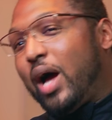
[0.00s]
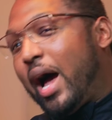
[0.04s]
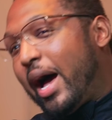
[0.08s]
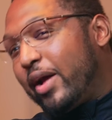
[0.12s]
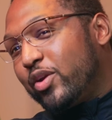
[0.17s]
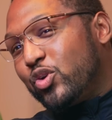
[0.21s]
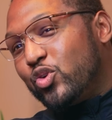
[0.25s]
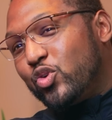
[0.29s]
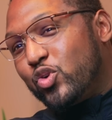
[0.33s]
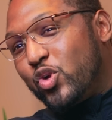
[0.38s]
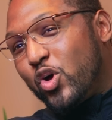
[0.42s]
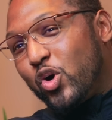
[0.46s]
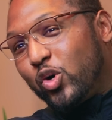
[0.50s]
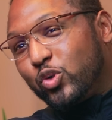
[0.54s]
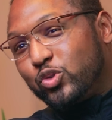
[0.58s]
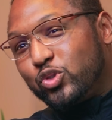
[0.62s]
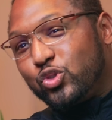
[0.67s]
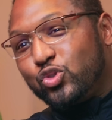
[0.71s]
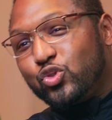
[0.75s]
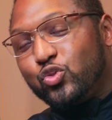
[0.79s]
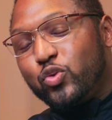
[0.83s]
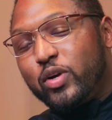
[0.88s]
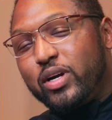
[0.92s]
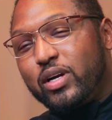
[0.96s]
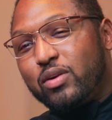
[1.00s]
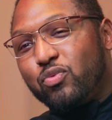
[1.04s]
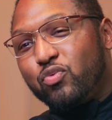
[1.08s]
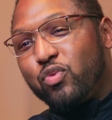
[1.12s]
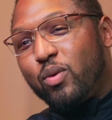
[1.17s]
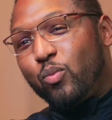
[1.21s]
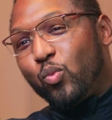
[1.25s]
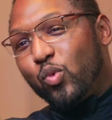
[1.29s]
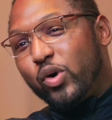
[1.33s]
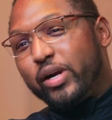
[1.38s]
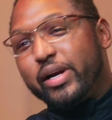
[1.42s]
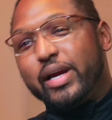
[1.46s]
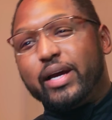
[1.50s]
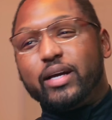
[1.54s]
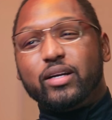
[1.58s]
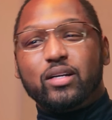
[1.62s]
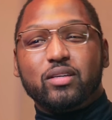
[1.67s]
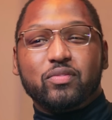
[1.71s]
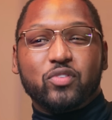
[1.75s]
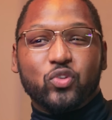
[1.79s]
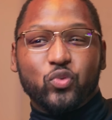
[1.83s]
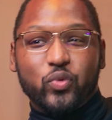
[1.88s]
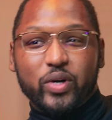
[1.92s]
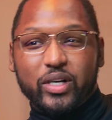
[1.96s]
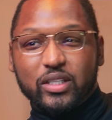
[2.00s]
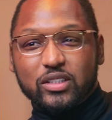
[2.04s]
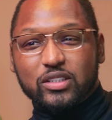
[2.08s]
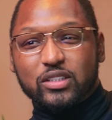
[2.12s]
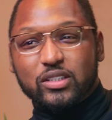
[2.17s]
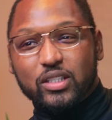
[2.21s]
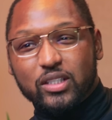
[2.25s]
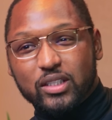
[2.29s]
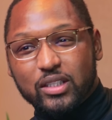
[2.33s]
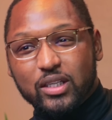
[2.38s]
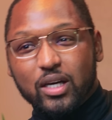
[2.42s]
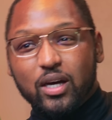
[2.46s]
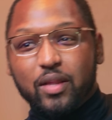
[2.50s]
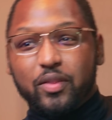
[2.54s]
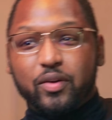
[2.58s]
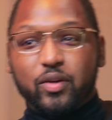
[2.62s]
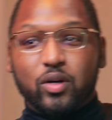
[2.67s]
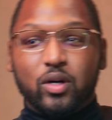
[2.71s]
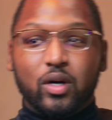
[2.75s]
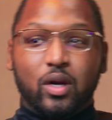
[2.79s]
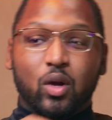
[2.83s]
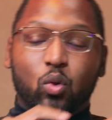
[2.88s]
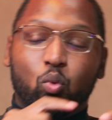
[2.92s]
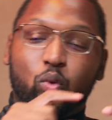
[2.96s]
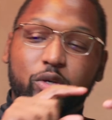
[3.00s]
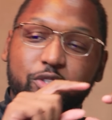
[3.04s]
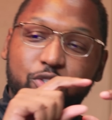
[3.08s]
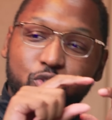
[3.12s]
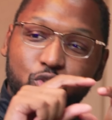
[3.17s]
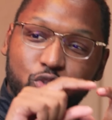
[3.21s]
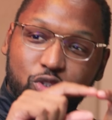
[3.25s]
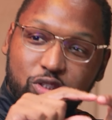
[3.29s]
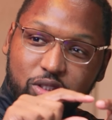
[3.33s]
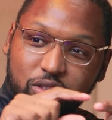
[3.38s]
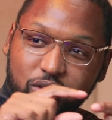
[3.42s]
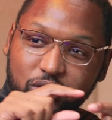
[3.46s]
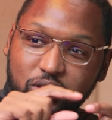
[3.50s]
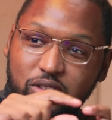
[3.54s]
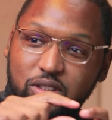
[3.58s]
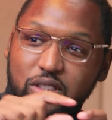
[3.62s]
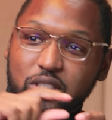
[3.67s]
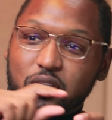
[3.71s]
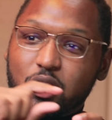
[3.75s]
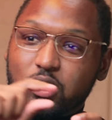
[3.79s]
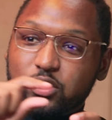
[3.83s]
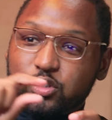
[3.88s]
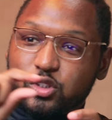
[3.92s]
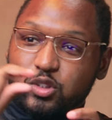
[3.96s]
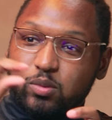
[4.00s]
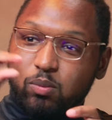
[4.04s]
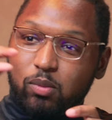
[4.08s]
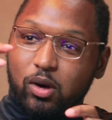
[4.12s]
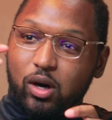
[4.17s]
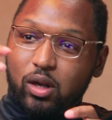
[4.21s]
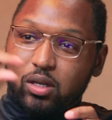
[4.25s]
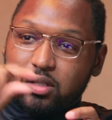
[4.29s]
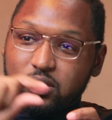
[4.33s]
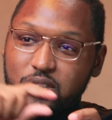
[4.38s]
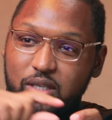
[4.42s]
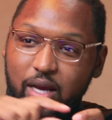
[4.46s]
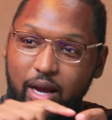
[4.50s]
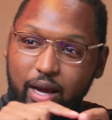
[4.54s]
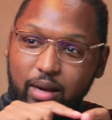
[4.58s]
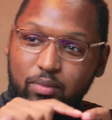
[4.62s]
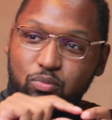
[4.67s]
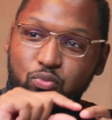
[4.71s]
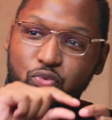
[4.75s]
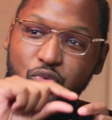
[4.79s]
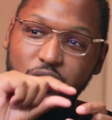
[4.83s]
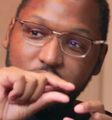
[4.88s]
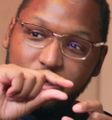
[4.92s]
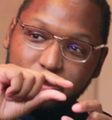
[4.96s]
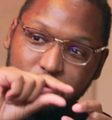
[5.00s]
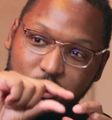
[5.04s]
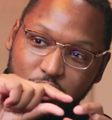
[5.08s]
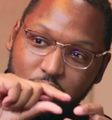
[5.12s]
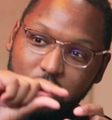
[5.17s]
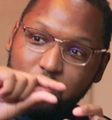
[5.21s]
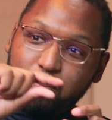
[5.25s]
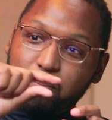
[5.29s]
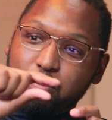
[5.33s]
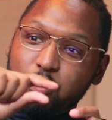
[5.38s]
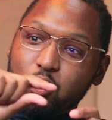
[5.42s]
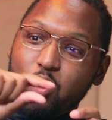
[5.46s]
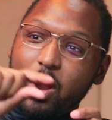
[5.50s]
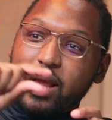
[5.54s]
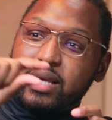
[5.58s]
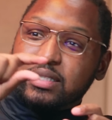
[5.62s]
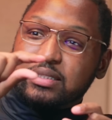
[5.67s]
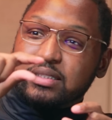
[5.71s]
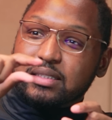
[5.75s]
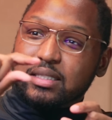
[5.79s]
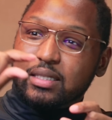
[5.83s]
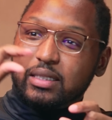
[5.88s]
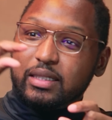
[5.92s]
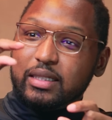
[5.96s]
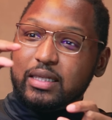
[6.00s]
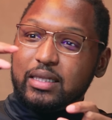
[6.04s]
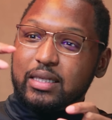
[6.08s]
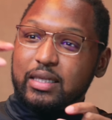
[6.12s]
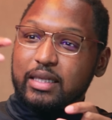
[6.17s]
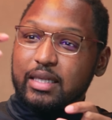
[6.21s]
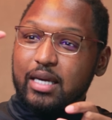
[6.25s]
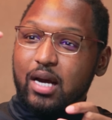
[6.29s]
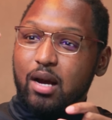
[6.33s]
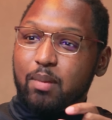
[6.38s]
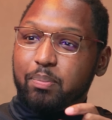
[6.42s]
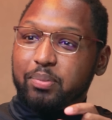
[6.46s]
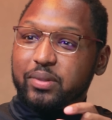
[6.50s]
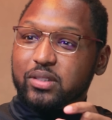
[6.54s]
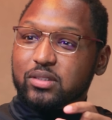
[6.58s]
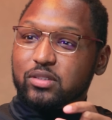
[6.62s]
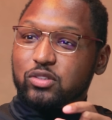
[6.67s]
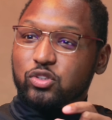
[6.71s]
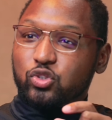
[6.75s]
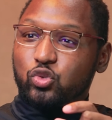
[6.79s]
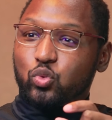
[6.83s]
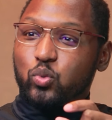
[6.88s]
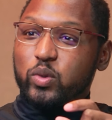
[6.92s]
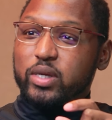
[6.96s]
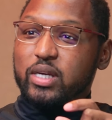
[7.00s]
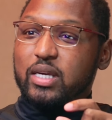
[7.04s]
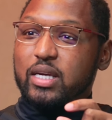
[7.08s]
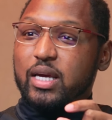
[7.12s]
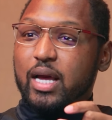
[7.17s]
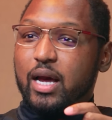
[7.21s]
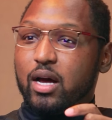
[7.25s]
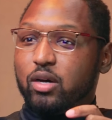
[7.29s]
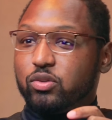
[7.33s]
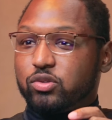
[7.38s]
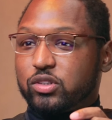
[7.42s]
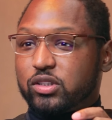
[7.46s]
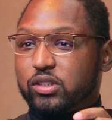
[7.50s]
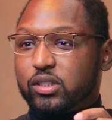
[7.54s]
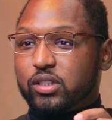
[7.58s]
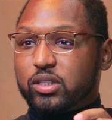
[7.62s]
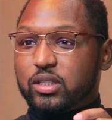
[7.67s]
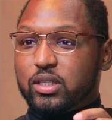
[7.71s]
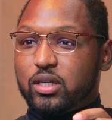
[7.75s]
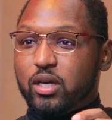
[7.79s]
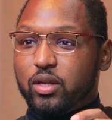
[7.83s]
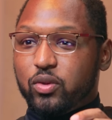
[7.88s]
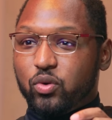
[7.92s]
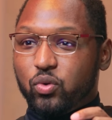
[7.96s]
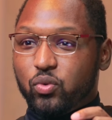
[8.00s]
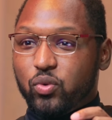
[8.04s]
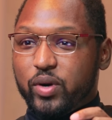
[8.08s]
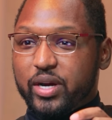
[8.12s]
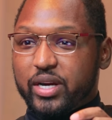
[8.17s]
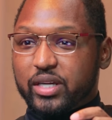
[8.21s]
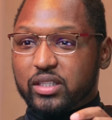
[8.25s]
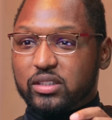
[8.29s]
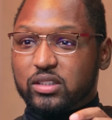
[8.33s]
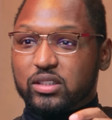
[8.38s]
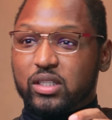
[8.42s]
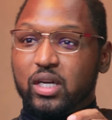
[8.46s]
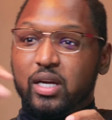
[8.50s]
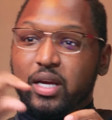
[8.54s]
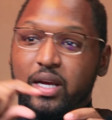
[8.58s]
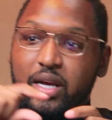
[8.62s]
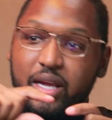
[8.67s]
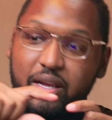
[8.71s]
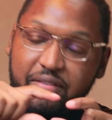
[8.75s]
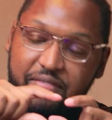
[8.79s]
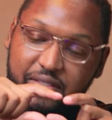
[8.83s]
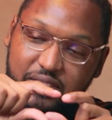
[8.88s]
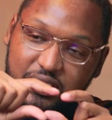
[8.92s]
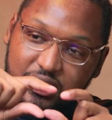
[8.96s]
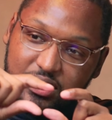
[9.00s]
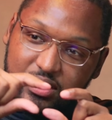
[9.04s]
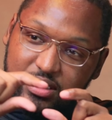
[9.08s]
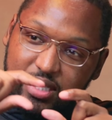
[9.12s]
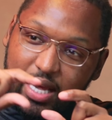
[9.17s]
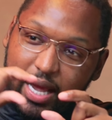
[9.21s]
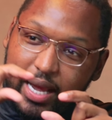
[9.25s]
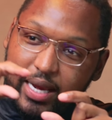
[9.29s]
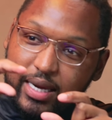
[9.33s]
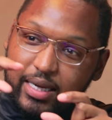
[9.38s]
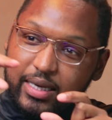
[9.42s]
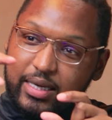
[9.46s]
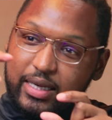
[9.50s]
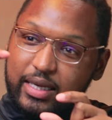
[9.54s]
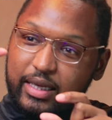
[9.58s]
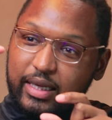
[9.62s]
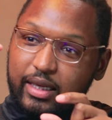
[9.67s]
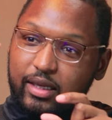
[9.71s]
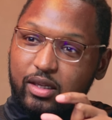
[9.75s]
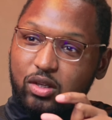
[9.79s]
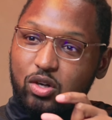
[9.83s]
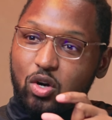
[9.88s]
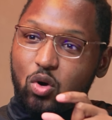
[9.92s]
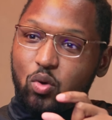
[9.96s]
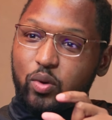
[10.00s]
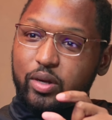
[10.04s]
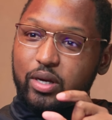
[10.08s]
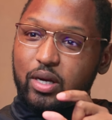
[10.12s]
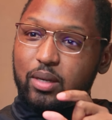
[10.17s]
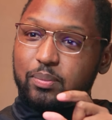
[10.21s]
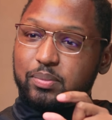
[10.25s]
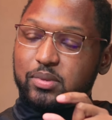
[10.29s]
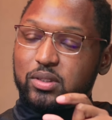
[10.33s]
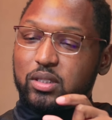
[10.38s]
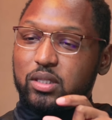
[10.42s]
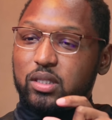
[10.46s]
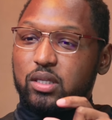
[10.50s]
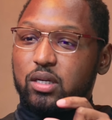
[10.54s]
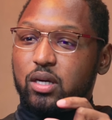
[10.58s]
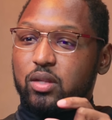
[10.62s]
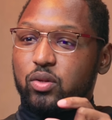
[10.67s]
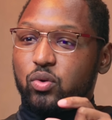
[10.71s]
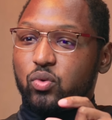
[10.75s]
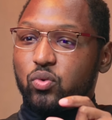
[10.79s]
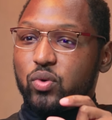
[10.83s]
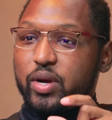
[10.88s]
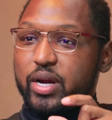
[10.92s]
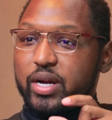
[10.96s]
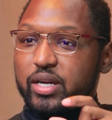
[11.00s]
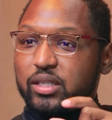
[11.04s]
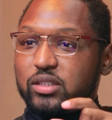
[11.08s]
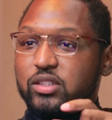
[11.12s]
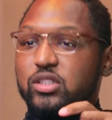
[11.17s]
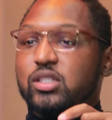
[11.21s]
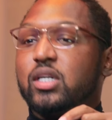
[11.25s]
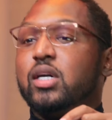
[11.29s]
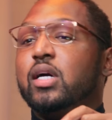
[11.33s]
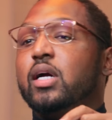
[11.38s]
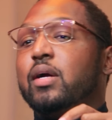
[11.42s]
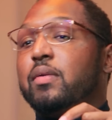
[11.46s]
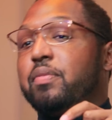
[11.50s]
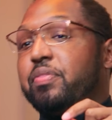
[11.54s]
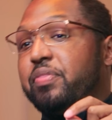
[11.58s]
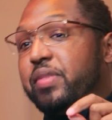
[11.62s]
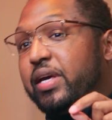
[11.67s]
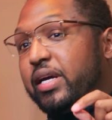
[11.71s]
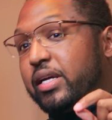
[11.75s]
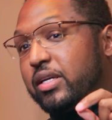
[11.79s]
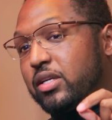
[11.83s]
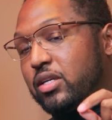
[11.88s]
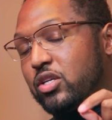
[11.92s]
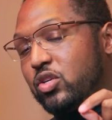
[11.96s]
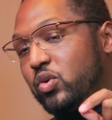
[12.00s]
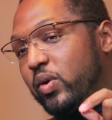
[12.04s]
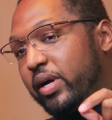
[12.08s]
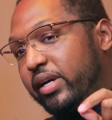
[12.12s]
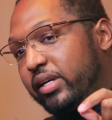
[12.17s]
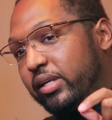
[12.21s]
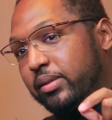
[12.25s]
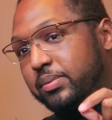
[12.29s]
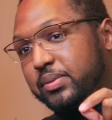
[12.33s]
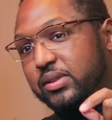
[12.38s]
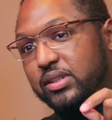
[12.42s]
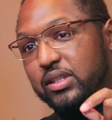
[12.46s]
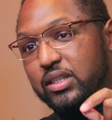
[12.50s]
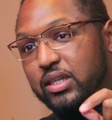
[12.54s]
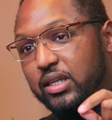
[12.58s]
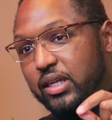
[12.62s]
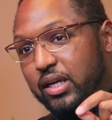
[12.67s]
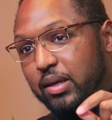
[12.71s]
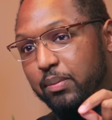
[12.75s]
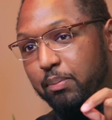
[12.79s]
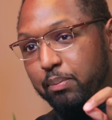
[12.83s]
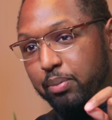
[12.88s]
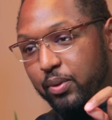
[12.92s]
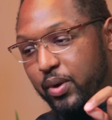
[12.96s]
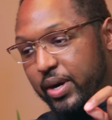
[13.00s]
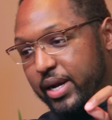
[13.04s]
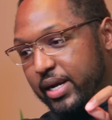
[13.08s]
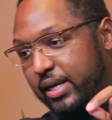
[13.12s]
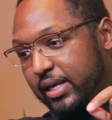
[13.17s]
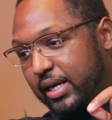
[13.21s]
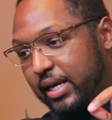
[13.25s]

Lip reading: do you know to trade from one end of the range to the other, what you should see on smaller time frames are price leading up in swing counts to the other range. If it's tightening and going up to the other range, then you end up seeing it break,